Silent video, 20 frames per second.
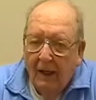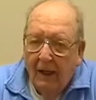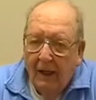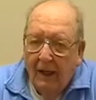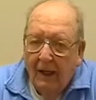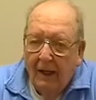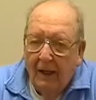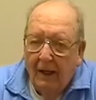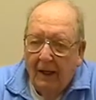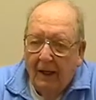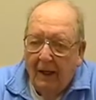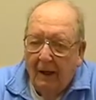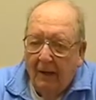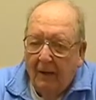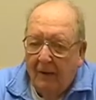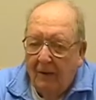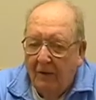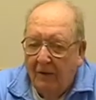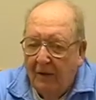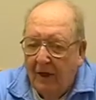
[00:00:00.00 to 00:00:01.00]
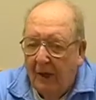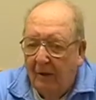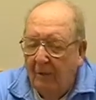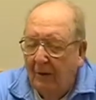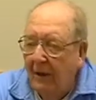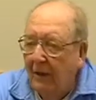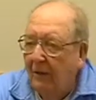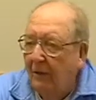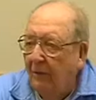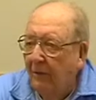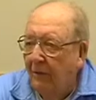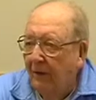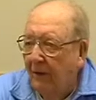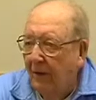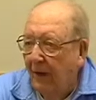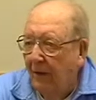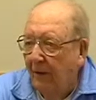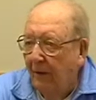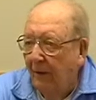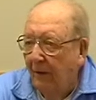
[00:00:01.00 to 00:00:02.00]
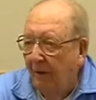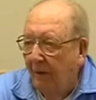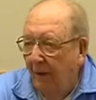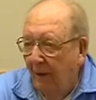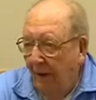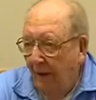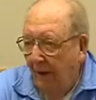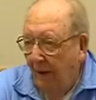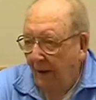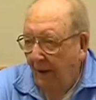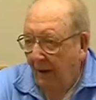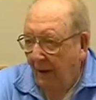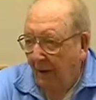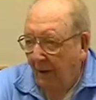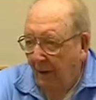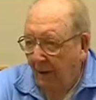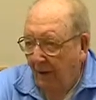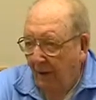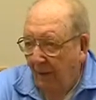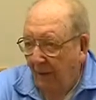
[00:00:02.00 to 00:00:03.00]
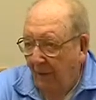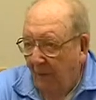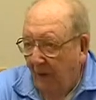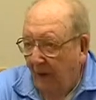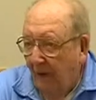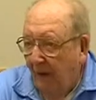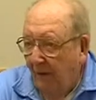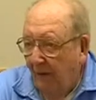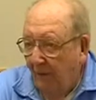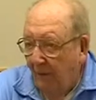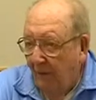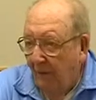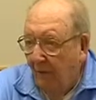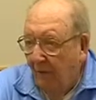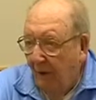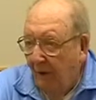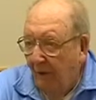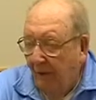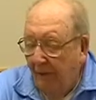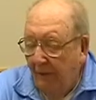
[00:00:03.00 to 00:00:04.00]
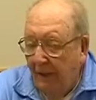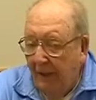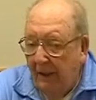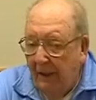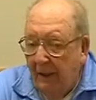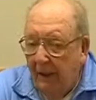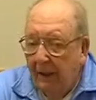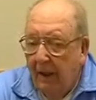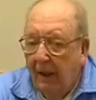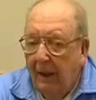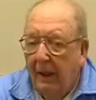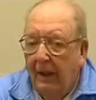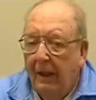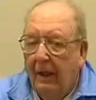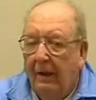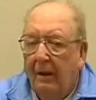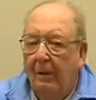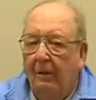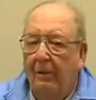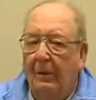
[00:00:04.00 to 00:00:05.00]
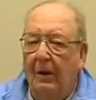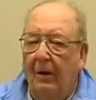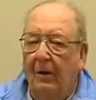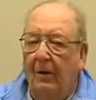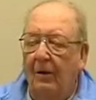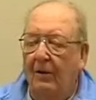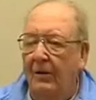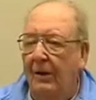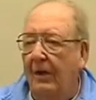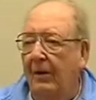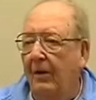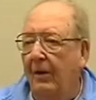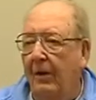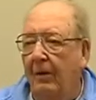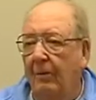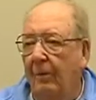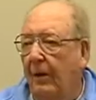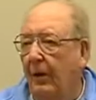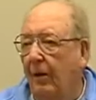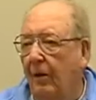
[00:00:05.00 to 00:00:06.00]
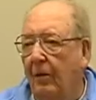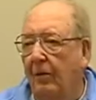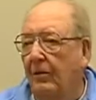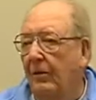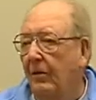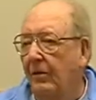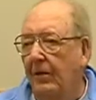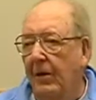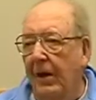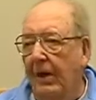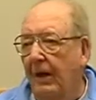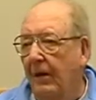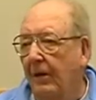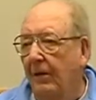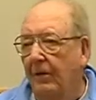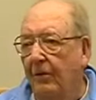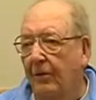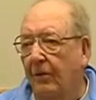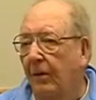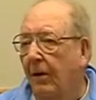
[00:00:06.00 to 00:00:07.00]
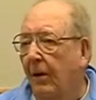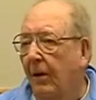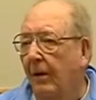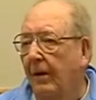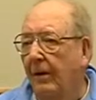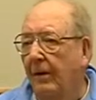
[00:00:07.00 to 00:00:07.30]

and uh, the Japanese would set their torpedoes for twelve feet because they thought we looked just like a destroyer.